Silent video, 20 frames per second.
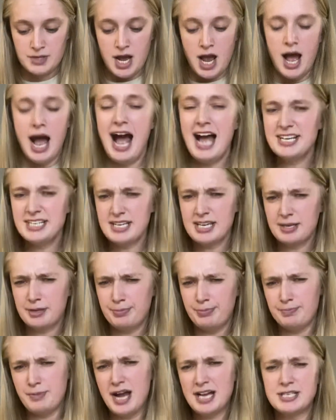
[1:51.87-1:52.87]

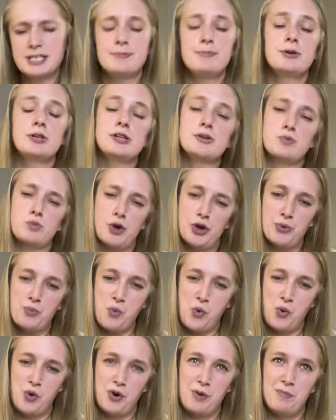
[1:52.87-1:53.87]
I typically run
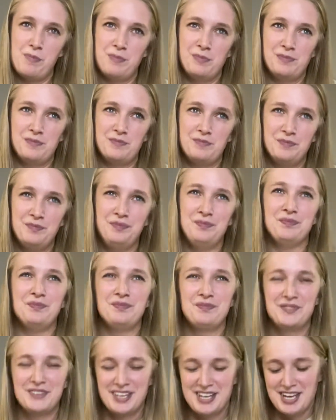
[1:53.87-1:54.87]
warm.
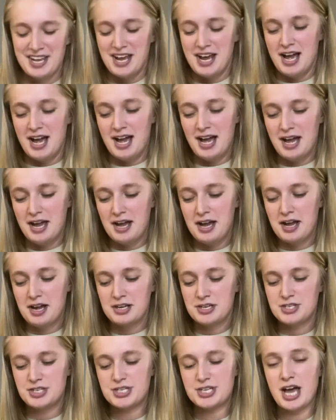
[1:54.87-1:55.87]

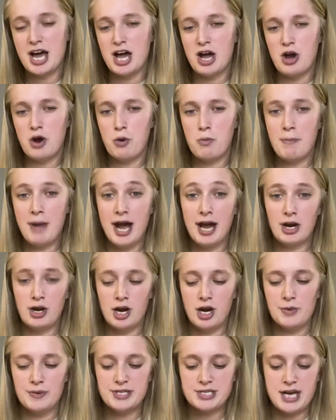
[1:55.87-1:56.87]
So mine are
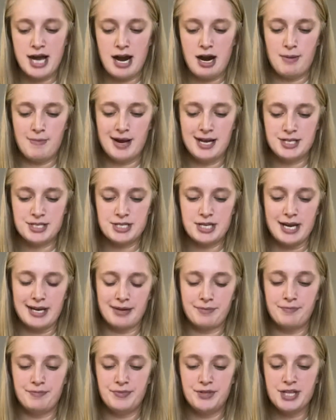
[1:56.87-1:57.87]
always higher. Mine's like
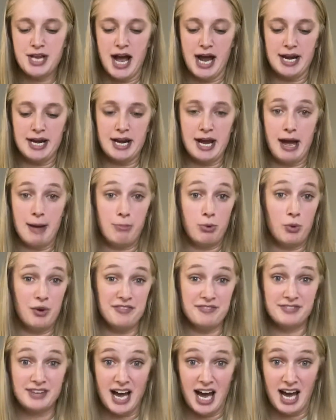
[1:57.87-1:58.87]

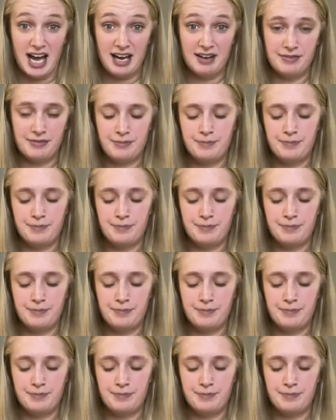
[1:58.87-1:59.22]
99.5.